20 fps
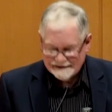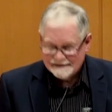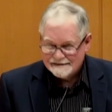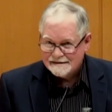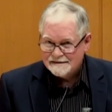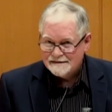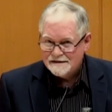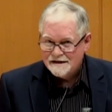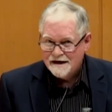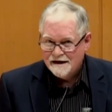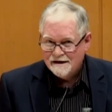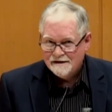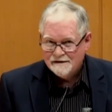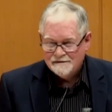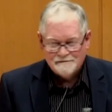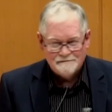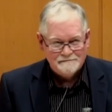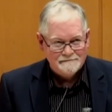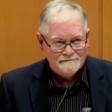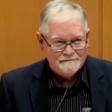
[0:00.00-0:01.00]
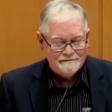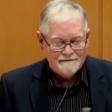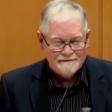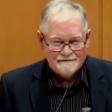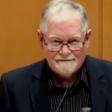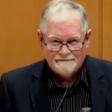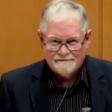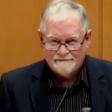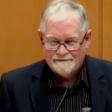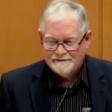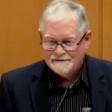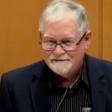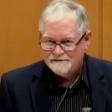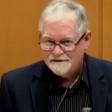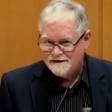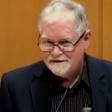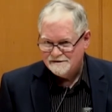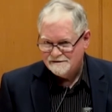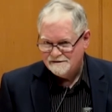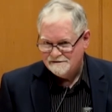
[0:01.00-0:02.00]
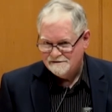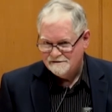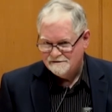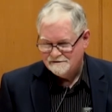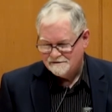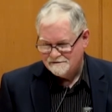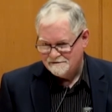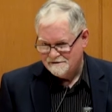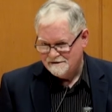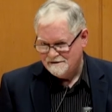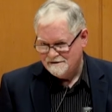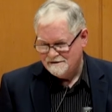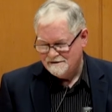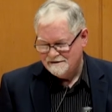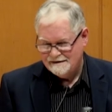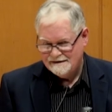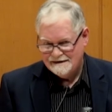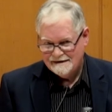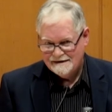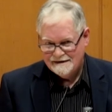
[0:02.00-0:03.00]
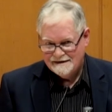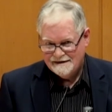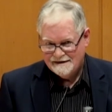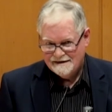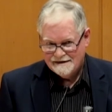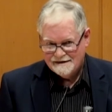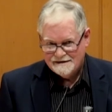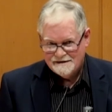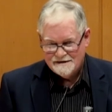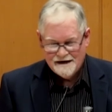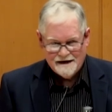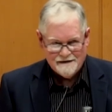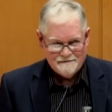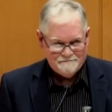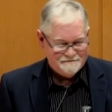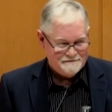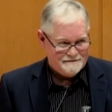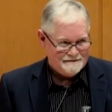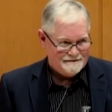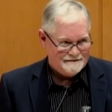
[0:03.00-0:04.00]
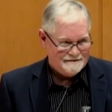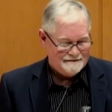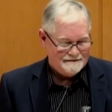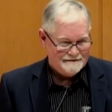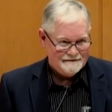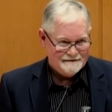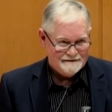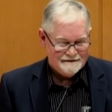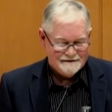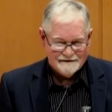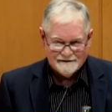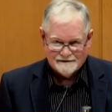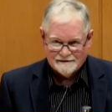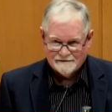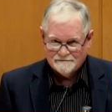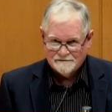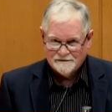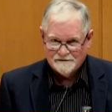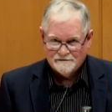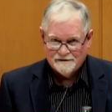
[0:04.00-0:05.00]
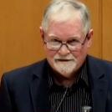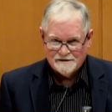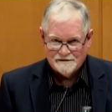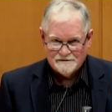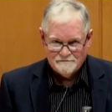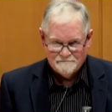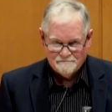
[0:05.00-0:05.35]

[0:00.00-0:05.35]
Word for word: It's now nineteen thirties, depth of the Great